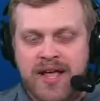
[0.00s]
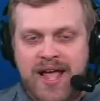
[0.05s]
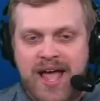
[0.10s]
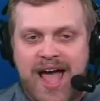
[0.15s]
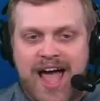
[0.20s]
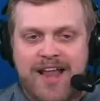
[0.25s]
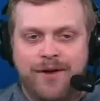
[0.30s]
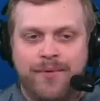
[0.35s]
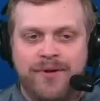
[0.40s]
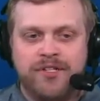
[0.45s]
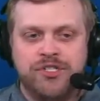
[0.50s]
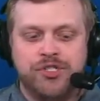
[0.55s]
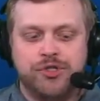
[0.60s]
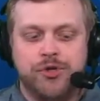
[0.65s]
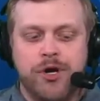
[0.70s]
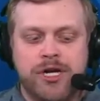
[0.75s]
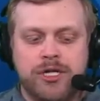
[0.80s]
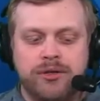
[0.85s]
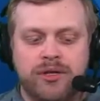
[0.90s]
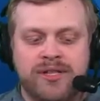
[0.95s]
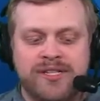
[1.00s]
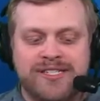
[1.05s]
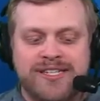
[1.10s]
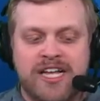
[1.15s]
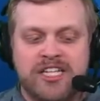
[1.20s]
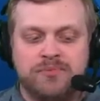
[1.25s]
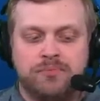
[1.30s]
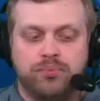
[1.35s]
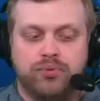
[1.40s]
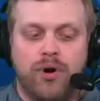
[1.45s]
Edwin Strickland
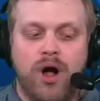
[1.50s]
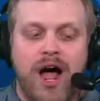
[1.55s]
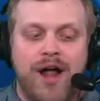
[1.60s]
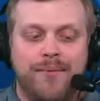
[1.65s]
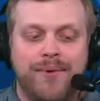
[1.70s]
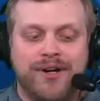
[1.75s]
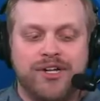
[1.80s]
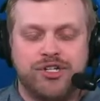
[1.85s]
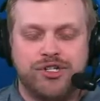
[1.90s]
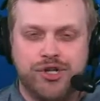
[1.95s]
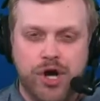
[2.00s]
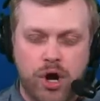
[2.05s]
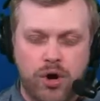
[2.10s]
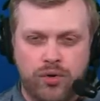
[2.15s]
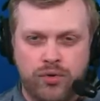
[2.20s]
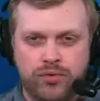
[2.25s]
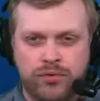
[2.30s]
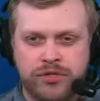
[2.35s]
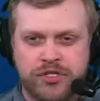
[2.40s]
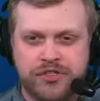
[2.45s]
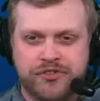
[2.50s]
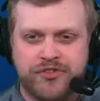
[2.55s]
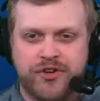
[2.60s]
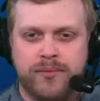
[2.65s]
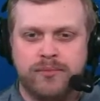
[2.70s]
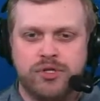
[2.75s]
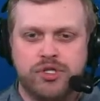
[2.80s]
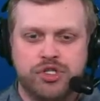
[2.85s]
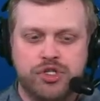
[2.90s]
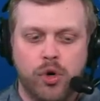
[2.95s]
says Broderick Jones
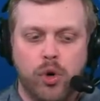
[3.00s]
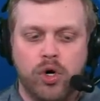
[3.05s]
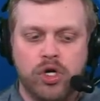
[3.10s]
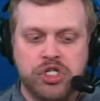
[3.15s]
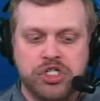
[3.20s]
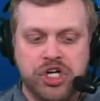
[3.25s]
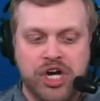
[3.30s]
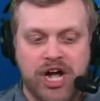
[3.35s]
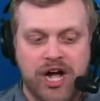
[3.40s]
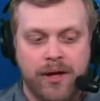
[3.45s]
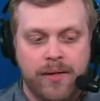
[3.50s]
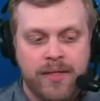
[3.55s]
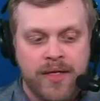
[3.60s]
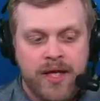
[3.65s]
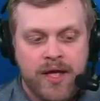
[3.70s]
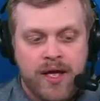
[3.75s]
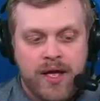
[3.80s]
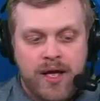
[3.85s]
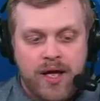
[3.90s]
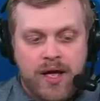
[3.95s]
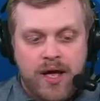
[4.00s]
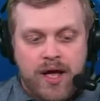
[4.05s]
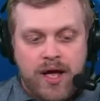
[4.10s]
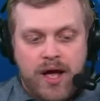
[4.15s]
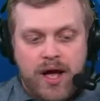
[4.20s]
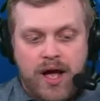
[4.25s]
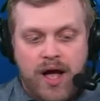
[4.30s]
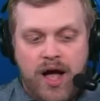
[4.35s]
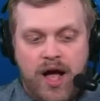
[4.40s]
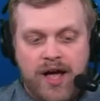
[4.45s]
from Georgia.
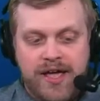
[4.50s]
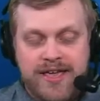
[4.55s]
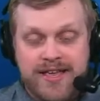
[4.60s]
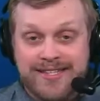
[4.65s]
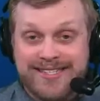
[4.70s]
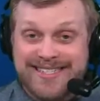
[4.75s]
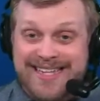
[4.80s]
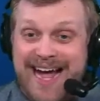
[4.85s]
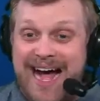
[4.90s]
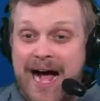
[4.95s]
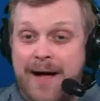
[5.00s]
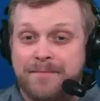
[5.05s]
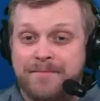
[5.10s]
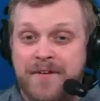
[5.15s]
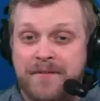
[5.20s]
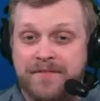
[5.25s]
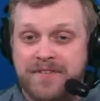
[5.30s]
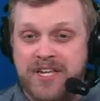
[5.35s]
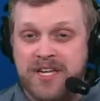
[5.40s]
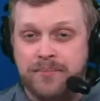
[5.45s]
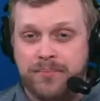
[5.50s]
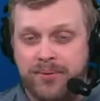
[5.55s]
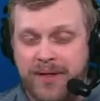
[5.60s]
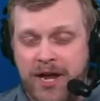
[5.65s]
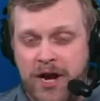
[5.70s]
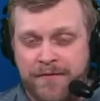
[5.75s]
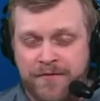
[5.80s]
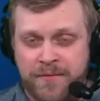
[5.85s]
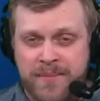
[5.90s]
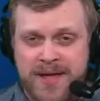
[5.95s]
Uh, he's top fifteen
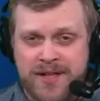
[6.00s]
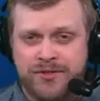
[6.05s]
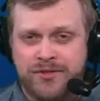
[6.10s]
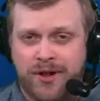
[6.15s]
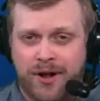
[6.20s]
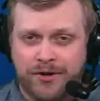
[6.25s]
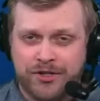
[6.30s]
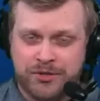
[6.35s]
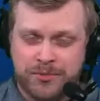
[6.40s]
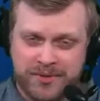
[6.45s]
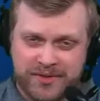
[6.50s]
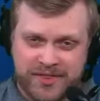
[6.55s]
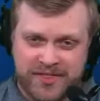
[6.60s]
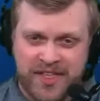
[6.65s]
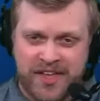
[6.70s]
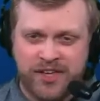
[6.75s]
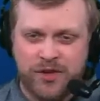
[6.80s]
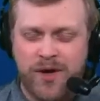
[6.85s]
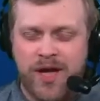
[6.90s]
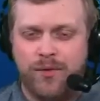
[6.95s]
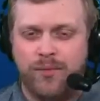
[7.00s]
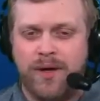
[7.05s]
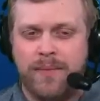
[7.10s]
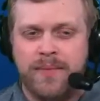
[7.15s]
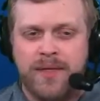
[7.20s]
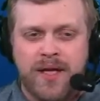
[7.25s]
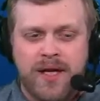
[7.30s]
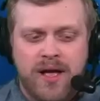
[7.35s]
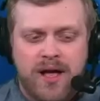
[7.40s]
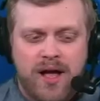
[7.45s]
player for me at two dollars Super. Thank you,
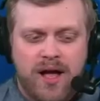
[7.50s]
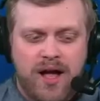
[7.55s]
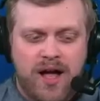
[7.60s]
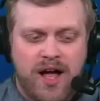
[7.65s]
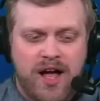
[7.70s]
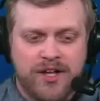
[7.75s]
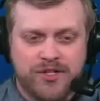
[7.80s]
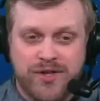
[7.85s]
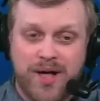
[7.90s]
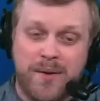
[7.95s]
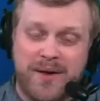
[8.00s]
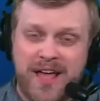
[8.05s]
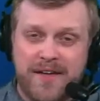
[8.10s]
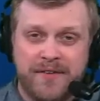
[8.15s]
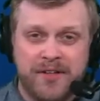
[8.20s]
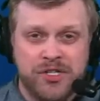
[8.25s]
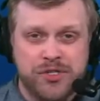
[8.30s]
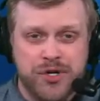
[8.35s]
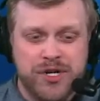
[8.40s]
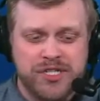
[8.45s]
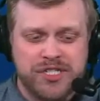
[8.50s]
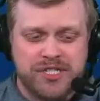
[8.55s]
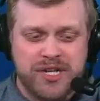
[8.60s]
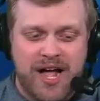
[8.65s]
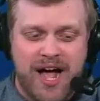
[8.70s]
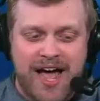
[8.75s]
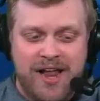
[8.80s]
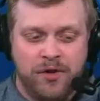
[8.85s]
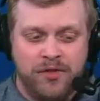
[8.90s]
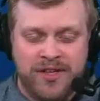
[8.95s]
Edwin. Uh, so I would have interest.
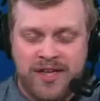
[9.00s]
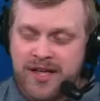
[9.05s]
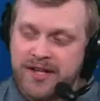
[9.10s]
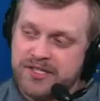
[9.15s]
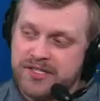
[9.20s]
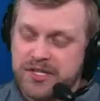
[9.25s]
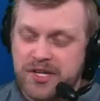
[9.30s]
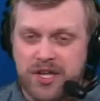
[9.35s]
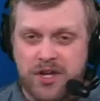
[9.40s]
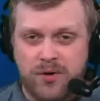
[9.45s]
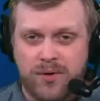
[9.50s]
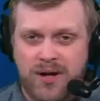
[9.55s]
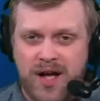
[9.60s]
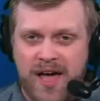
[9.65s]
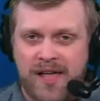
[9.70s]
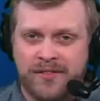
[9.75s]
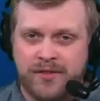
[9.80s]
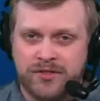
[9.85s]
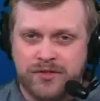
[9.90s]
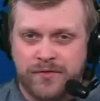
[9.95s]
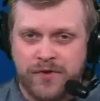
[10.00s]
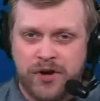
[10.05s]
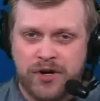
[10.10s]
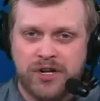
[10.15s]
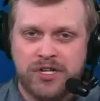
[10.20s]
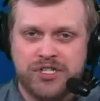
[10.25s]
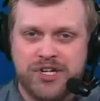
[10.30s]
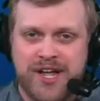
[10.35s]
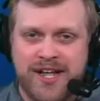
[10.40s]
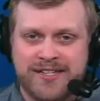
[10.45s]
I don't think he gets to you. I think there's a very
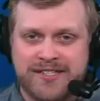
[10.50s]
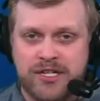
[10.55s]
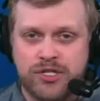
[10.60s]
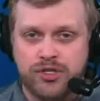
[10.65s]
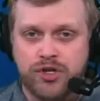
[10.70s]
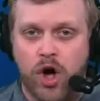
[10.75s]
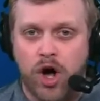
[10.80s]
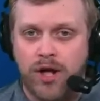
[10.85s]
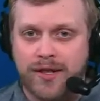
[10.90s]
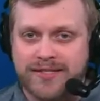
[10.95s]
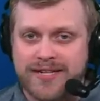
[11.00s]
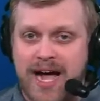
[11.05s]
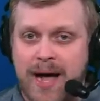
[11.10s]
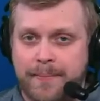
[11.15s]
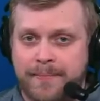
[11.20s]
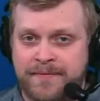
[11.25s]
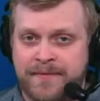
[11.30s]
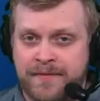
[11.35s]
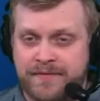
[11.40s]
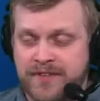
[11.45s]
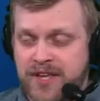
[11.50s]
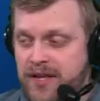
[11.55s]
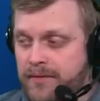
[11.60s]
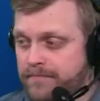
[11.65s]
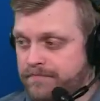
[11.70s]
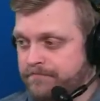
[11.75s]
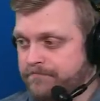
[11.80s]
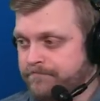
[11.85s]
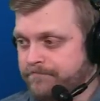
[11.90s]
good chance he's gone top fifteen.